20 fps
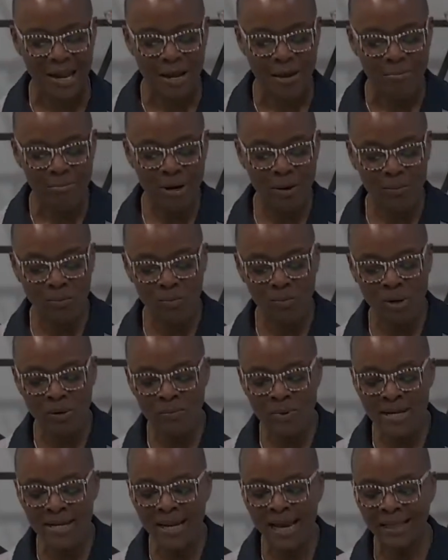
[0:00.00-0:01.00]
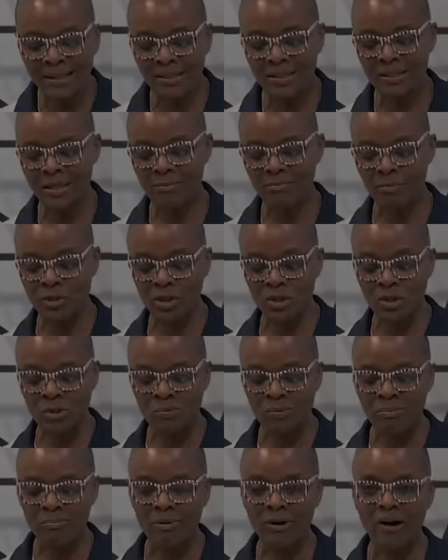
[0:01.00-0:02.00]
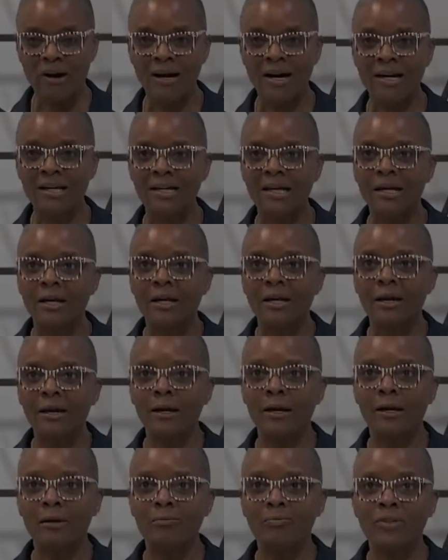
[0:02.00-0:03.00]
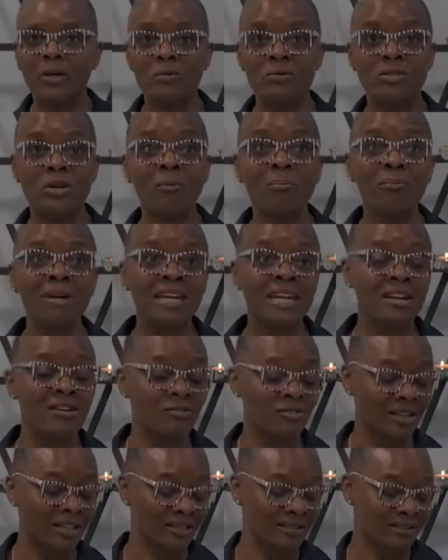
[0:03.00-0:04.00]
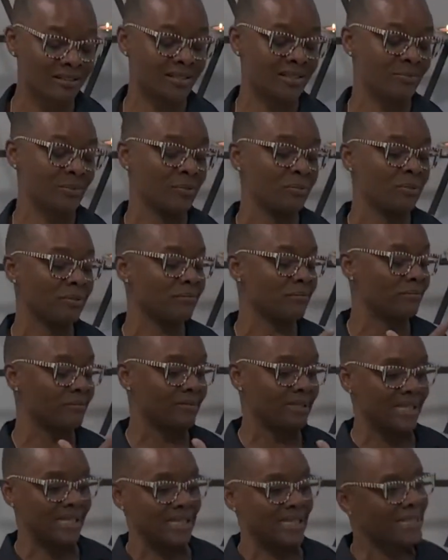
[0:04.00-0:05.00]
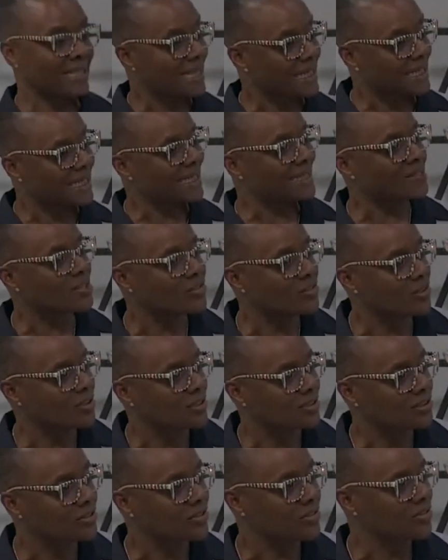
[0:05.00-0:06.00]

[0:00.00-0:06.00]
But when we got to the amusement park, there were so many of us, we would get in clusters,